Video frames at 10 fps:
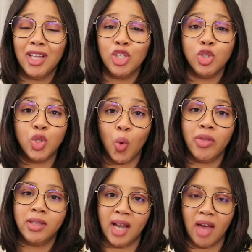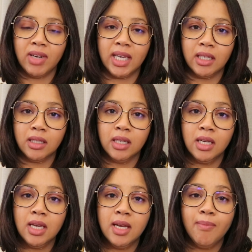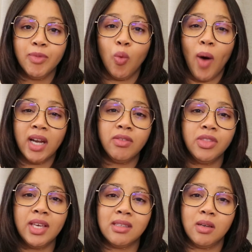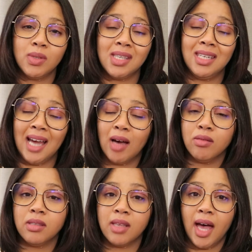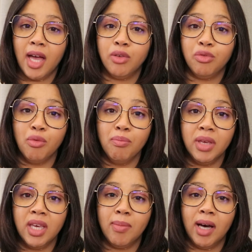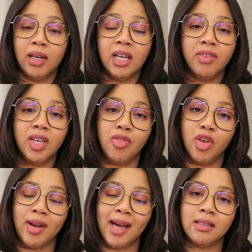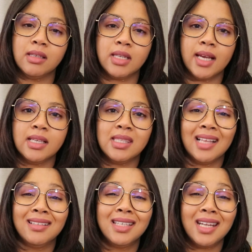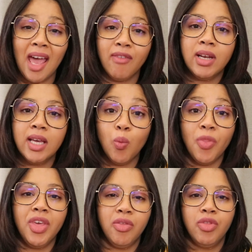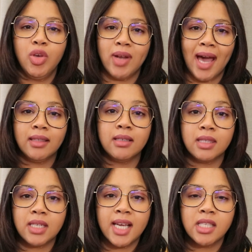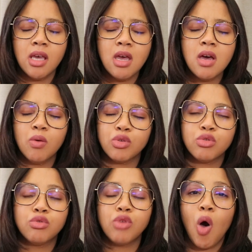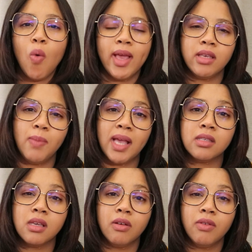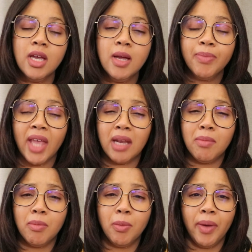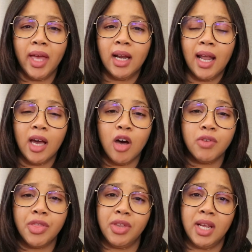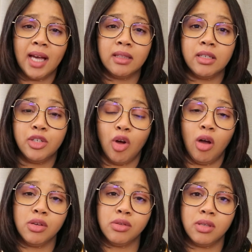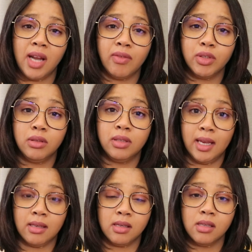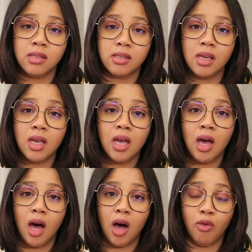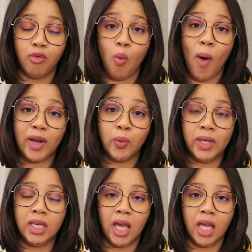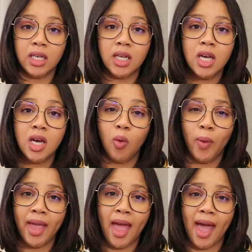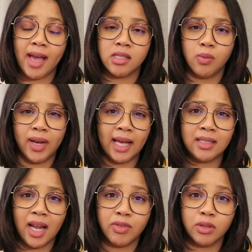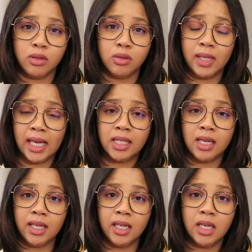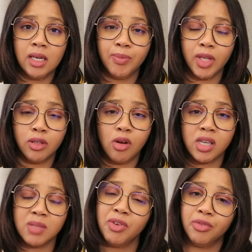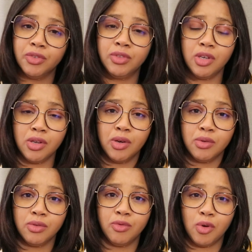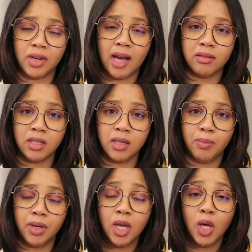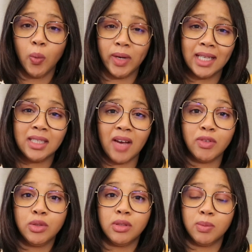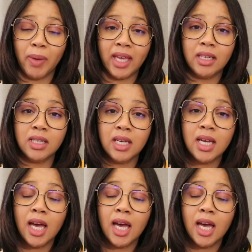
enjoy the traveling. One of the things that was a downside for me about living in the United States is that traveling within the United States was so expensive. I remember paying like over $300 to travel to Texas for one weekend, whereas when I traveled to Italy, it cost me 50 euros for a round trip. When I traveled to Spain,